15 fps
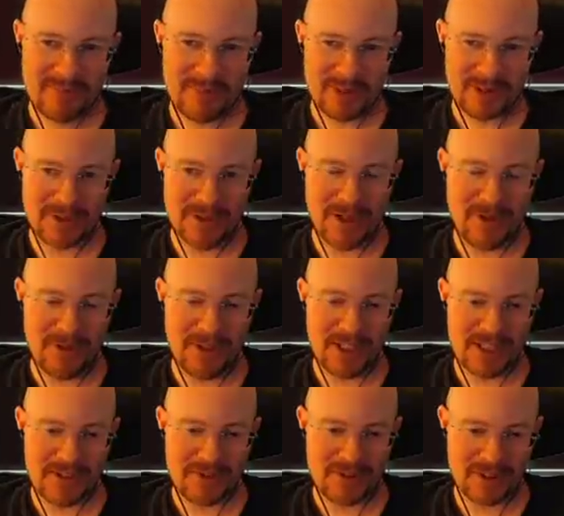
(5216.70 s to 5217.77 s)
But no
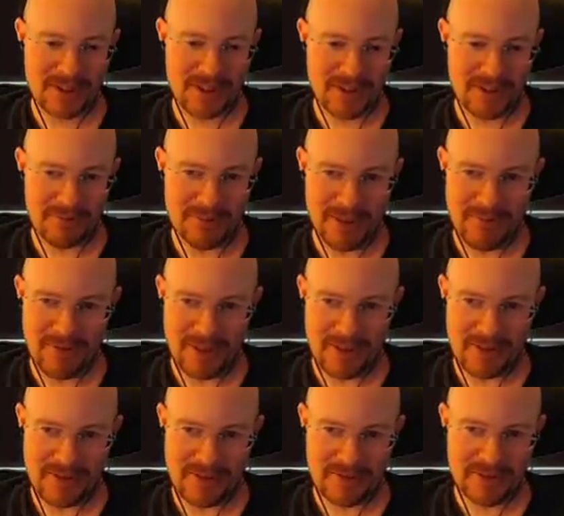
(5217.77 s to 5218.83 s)
thanks for killing my thing
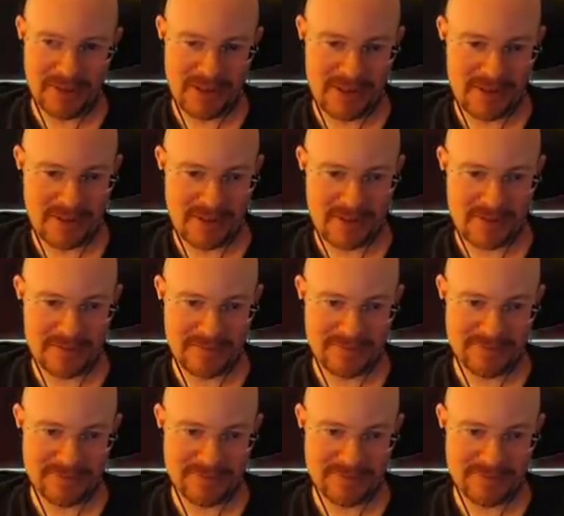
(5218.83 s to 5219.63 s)
there. That sucks.